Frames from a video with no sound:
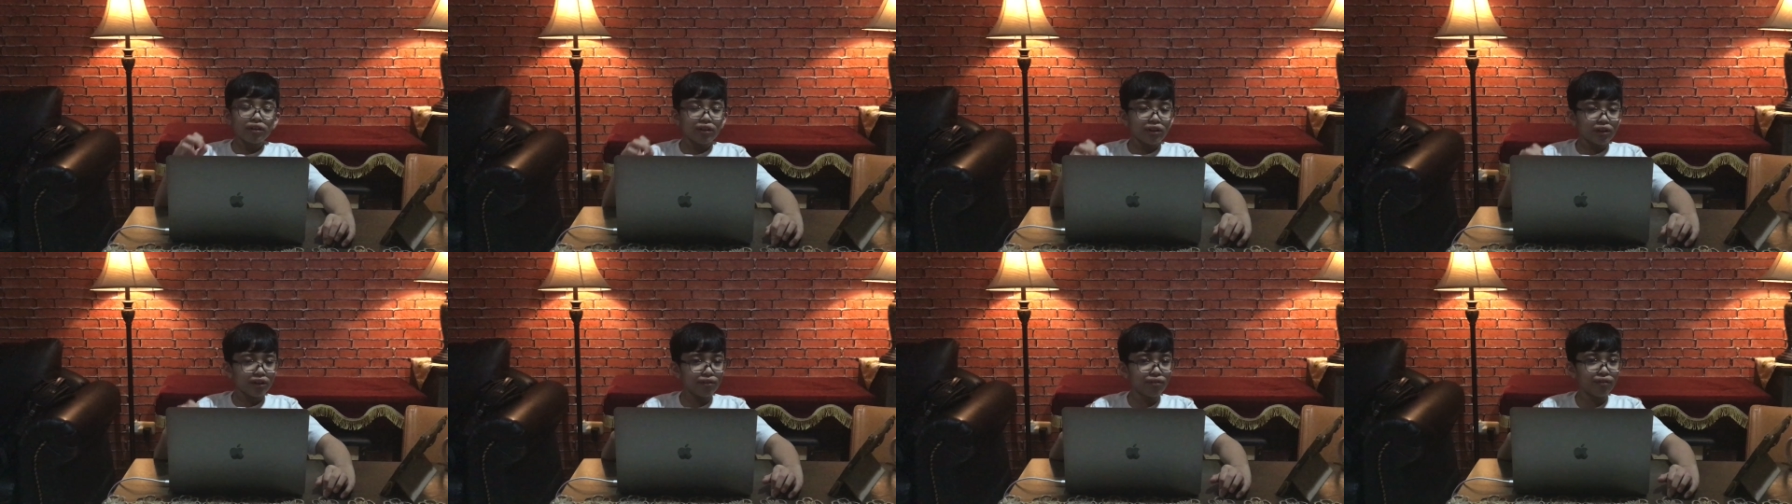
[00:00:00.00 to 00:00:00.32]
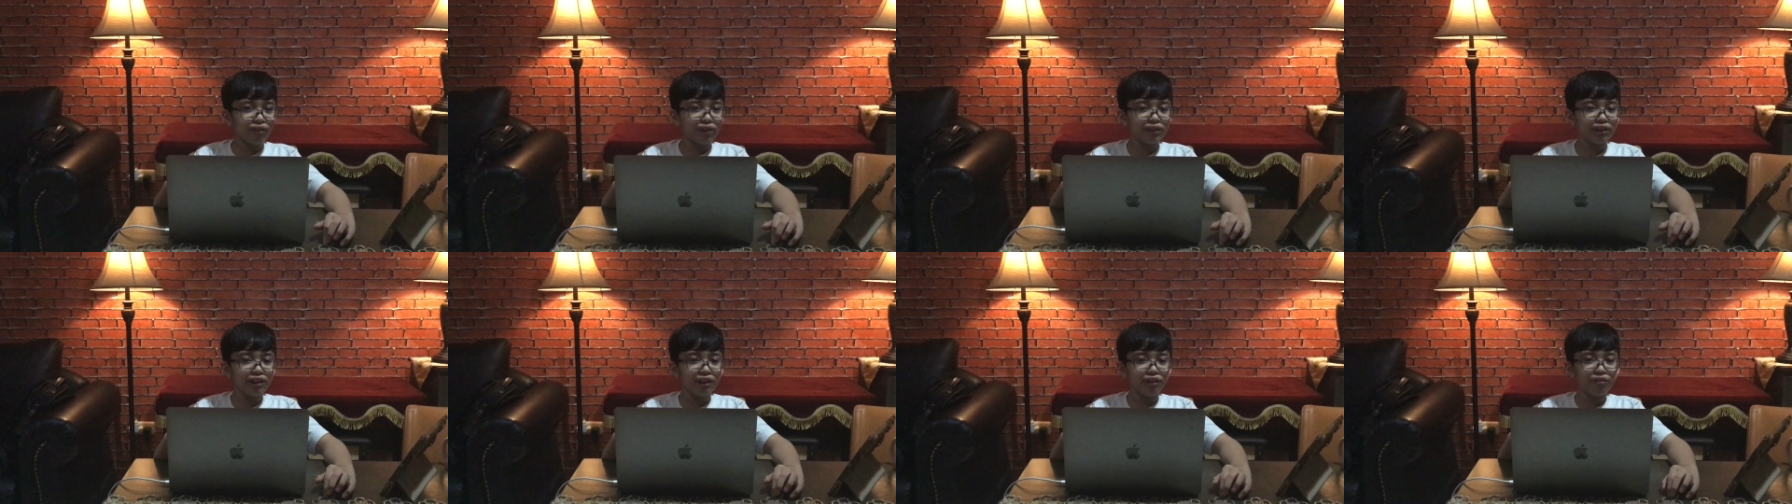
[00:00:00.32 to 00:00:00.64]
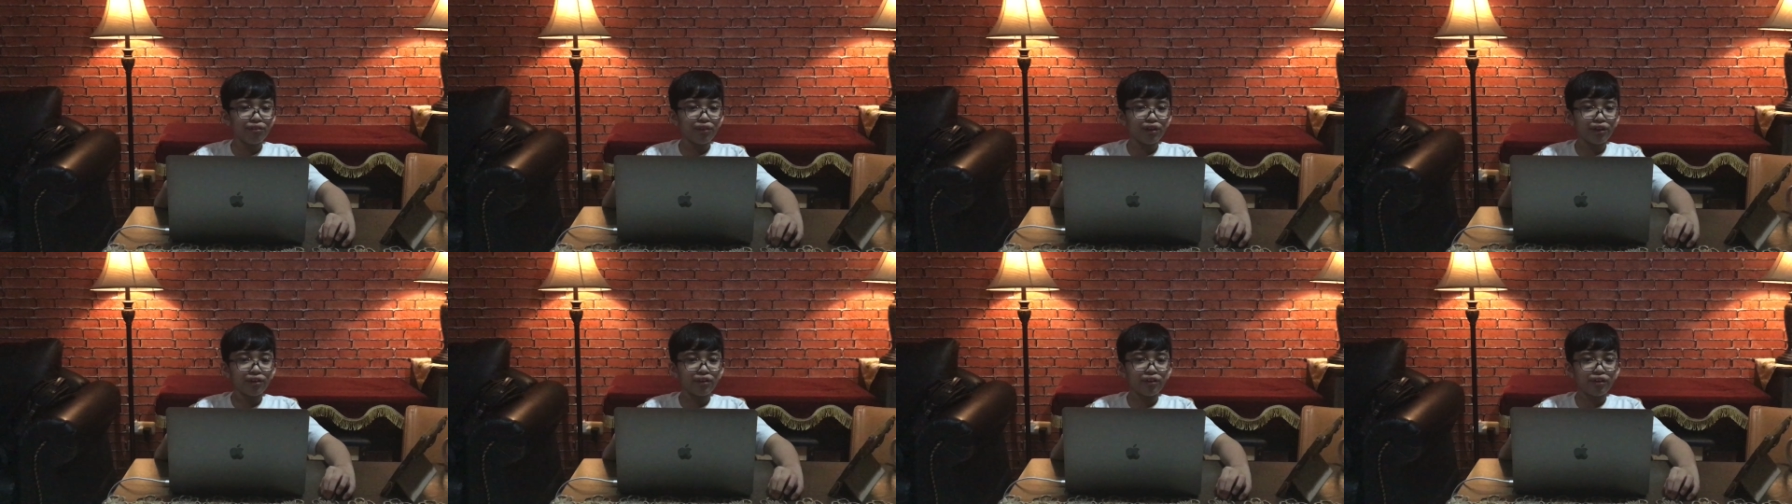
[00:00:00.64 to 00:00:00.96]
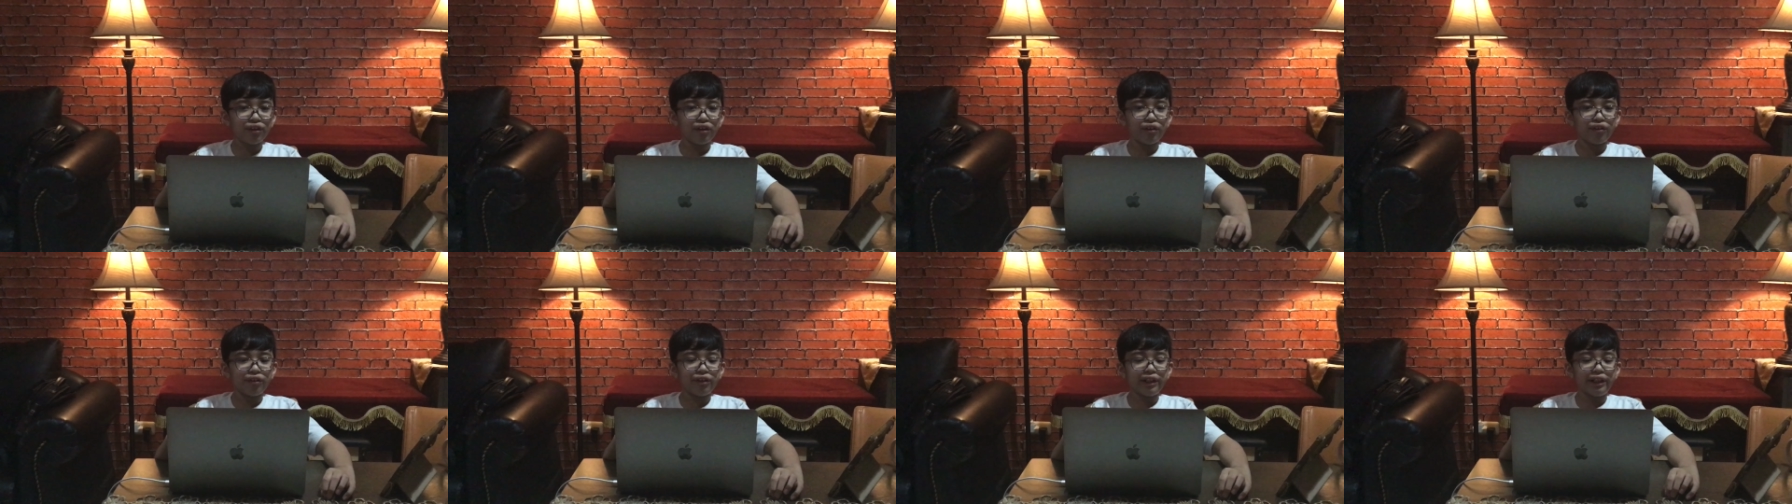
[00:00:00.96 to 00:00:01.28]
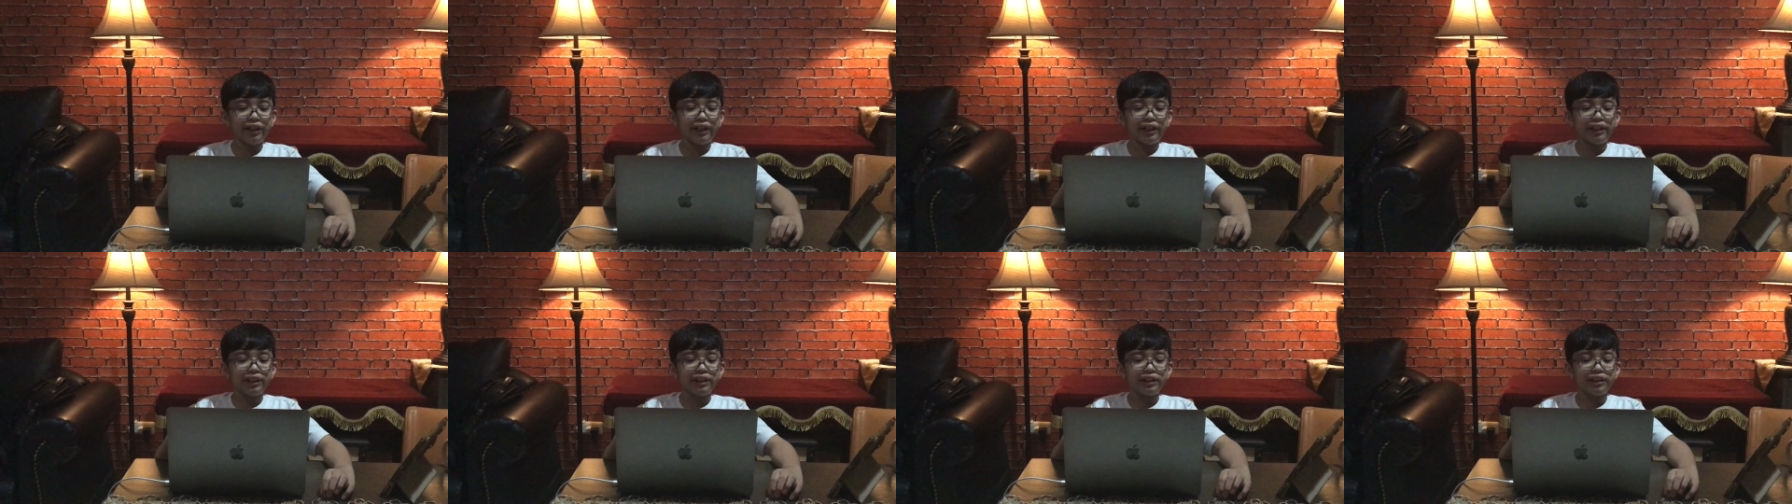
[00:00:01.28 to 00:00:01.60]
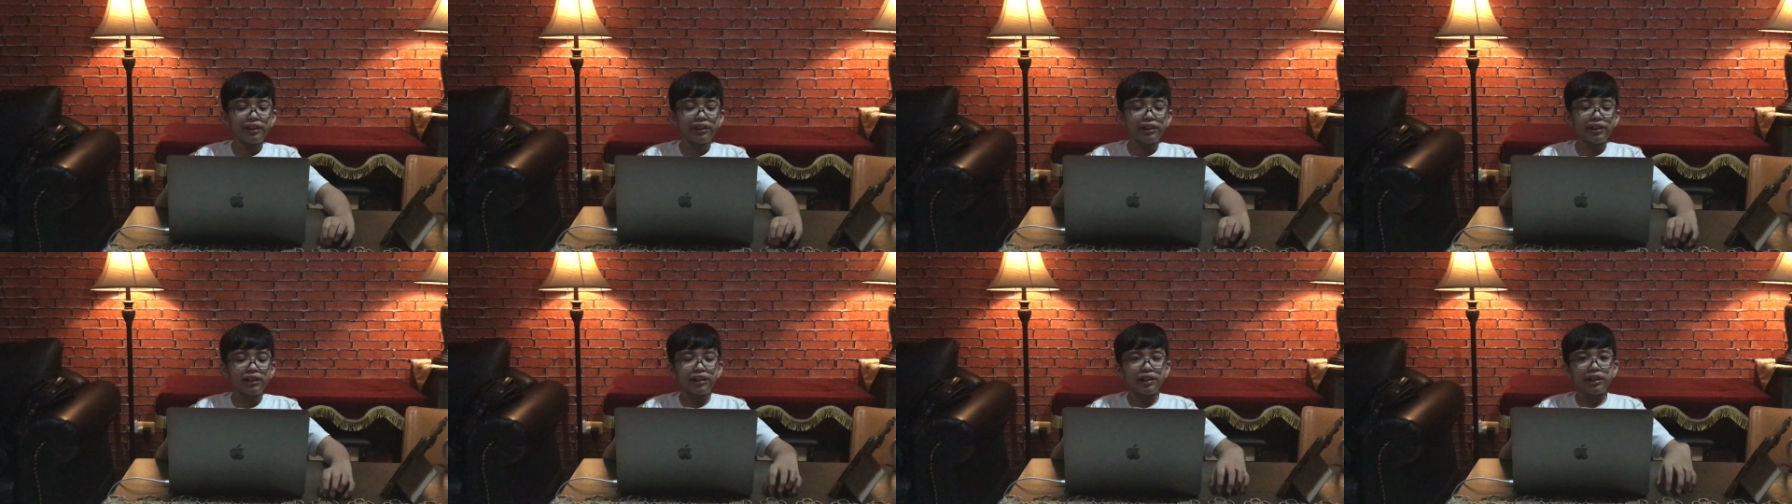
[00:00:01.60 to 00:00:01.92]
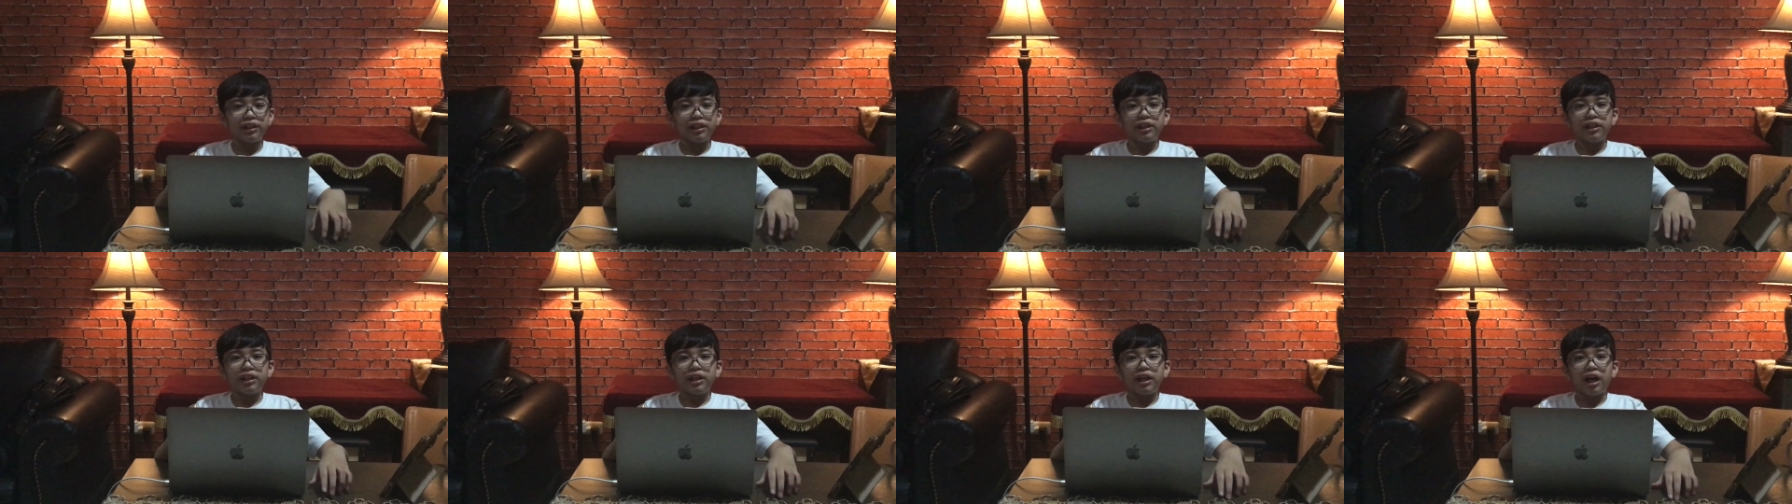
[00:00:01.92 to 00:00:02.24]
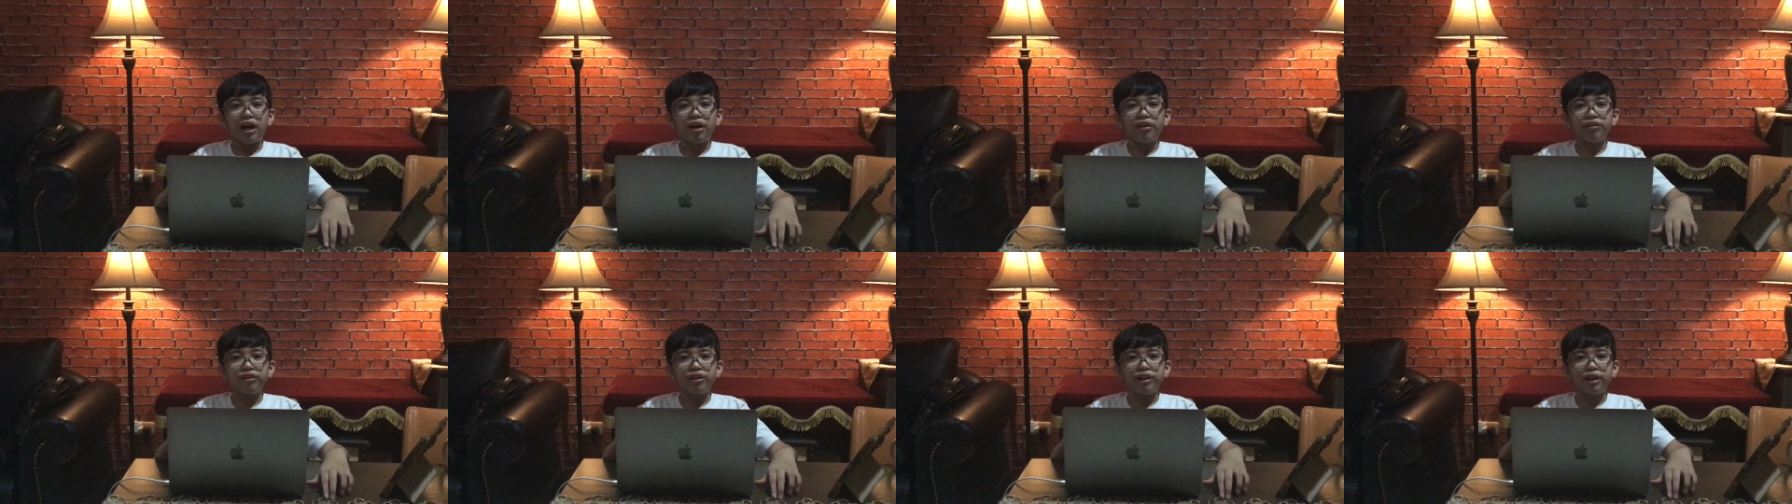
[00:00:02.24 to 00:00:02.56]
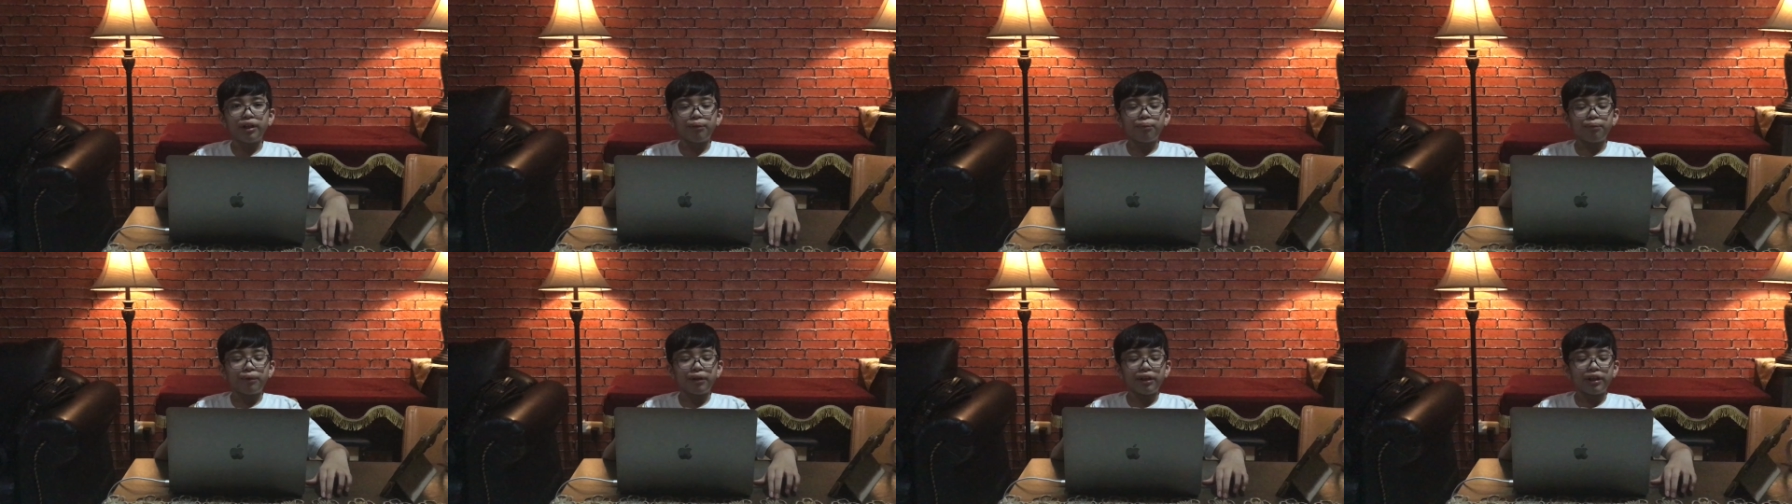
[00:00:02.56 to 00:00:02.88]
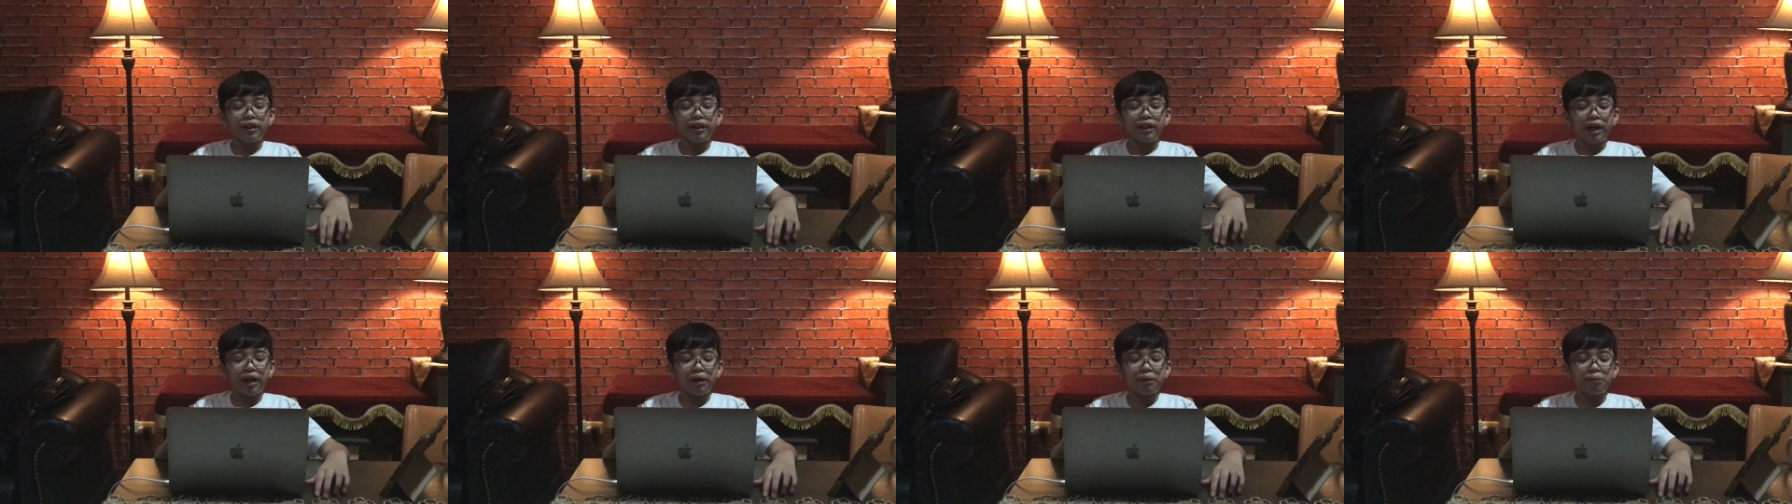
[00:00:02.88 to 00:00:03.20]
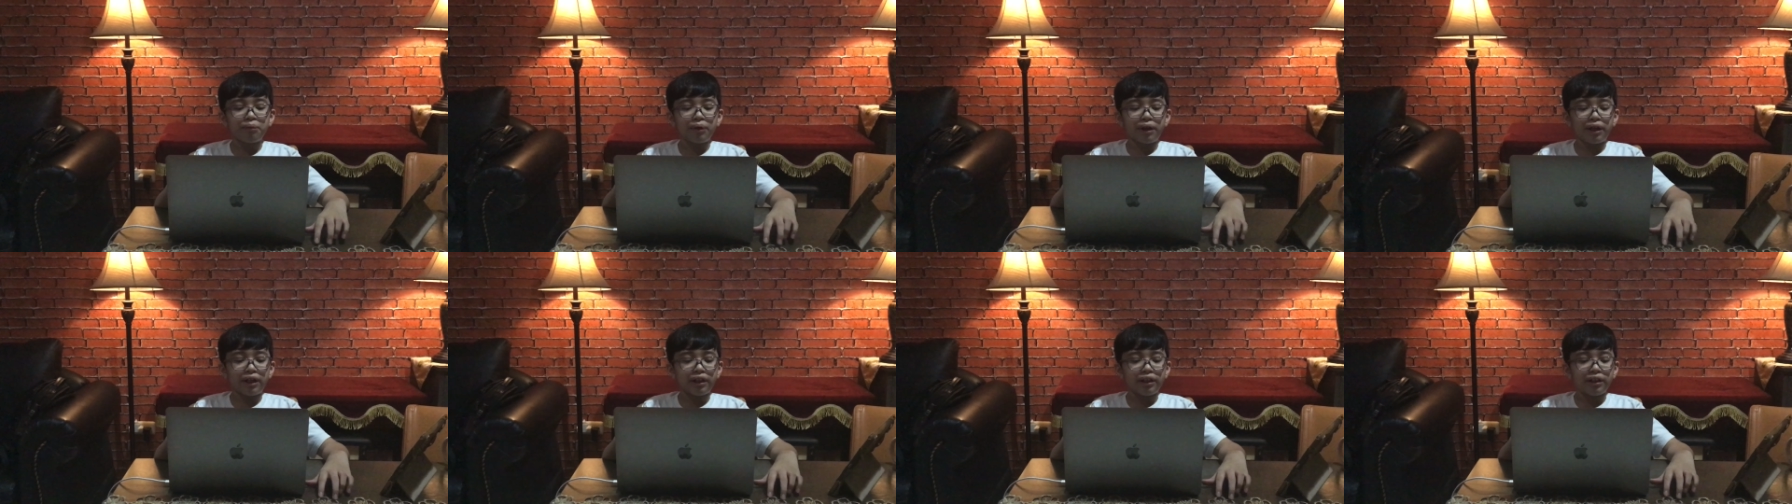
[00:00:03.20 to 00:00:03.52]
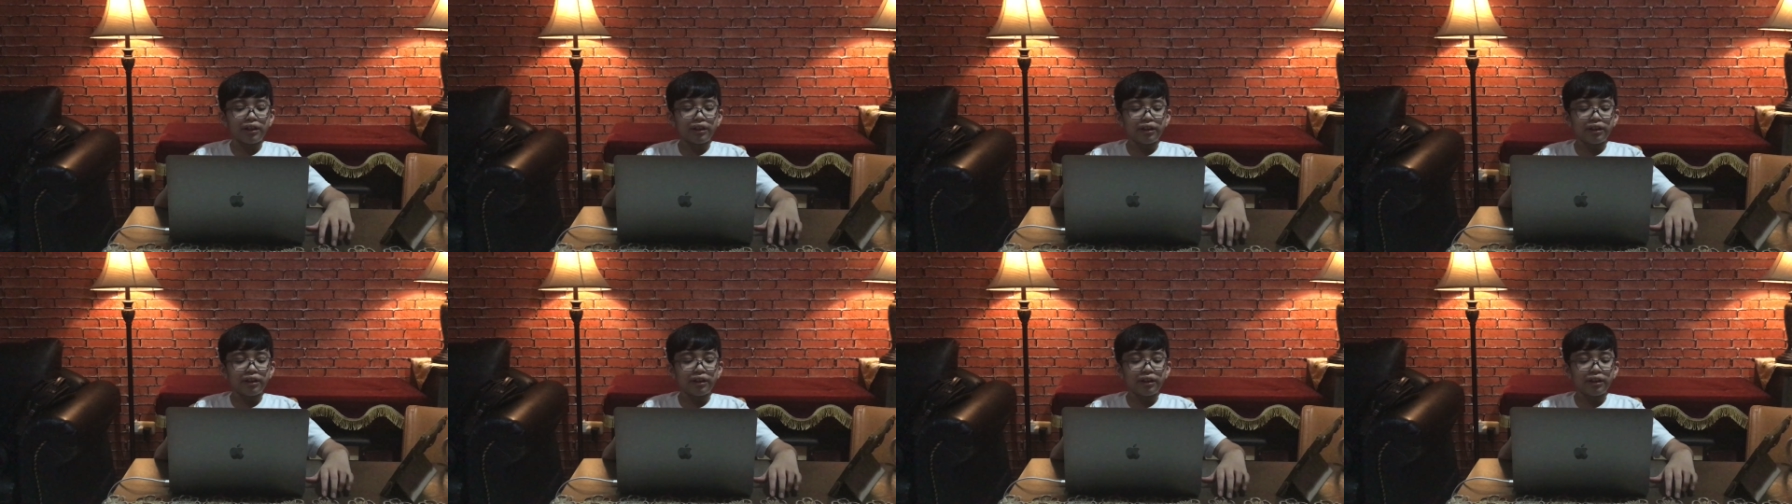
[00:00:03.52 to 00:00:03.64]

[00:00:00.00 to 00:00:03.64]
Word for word: The first thing you want to know is, how do they make it handmade?